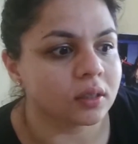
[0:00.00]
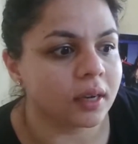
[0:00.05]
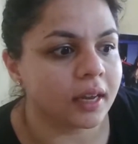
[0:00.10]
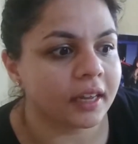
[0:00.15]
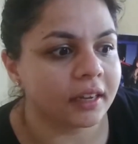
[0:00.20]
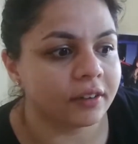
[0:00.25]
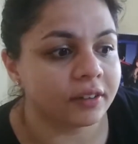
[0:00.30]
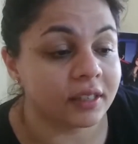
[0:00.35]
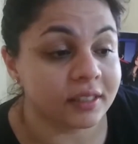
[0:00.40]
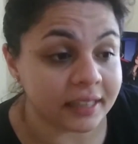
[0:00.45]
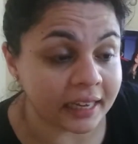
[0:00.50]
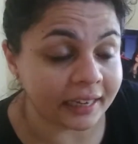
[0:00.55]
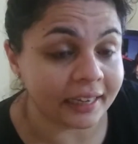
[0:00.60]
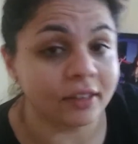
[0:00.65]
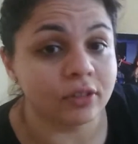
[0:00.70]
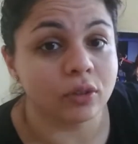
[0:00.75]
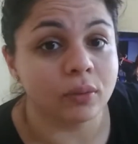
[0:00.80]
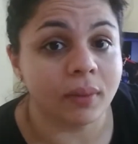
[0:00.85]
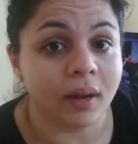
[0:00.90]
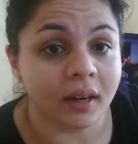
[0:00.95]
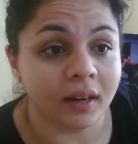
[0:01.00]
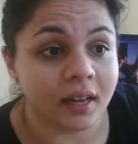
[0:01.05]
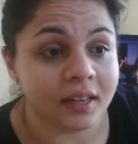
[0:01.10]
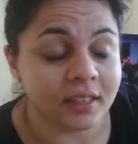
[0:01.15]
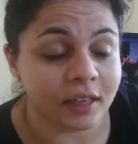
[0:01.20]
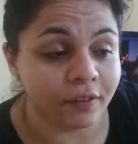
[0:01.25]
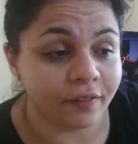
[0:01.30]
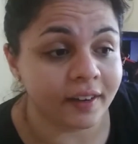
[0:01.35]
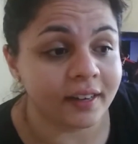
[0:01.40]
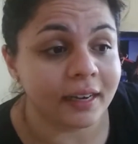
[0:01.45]
Like the second Zumba class,
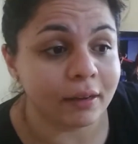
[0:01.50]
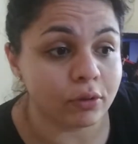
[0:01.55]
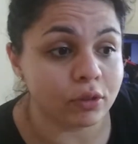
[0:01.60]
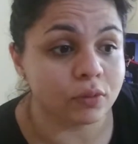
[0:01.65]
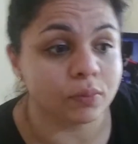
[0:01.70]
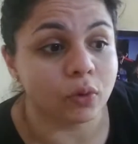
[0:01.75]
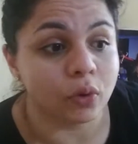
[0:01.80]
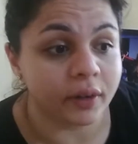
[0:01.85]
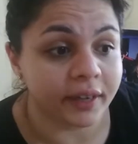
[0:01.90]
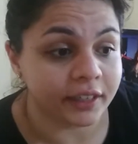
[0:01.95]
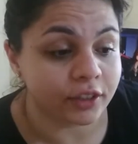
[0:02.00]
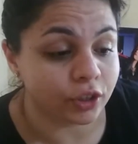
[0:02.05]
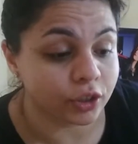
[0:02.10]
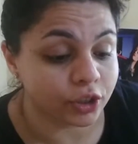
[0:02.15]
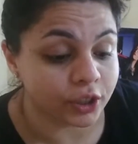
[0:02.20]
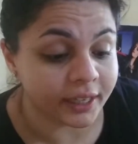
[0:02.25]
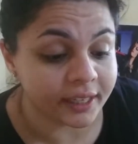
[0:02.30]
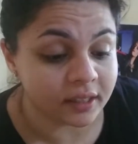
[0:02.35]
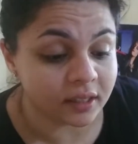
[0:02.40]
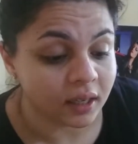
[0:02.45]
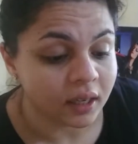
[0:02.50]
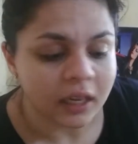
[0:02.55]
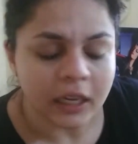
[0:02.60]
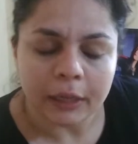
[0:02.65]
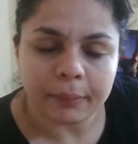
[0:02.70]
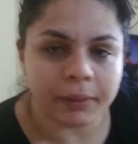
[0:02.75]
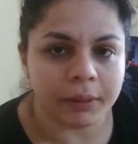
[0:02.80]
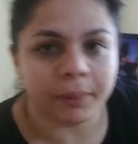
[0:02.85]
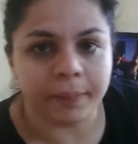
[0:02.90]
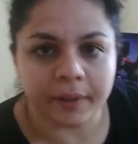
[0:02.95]
I felt I was more energized,
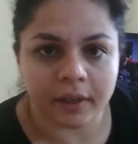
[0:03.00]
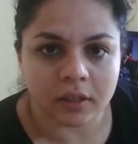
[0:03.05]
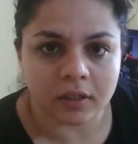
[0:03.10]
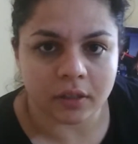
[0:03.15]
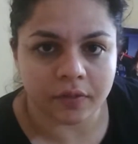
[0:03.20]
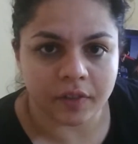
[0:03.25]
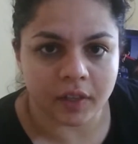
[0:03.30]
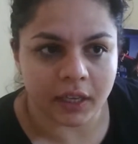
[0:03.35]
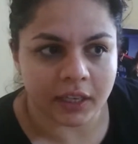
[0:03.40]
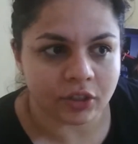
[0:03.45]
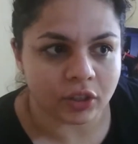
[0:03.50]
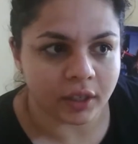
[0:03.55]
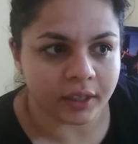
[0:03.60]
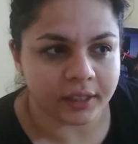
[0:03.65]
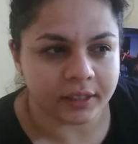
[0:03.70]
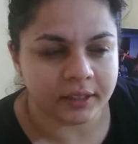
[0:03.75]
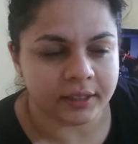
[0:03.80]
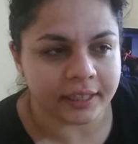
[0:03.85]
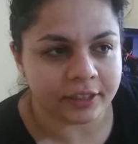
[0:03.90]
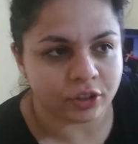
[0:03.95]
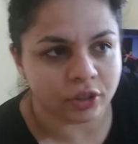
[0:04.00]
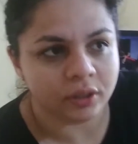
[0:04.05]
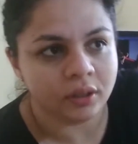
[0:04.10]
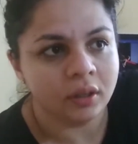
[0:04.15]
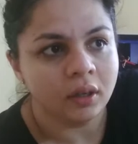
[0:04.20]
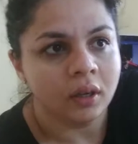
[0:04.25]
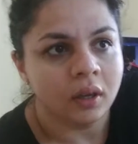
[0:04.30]
maybe because of the HRX session.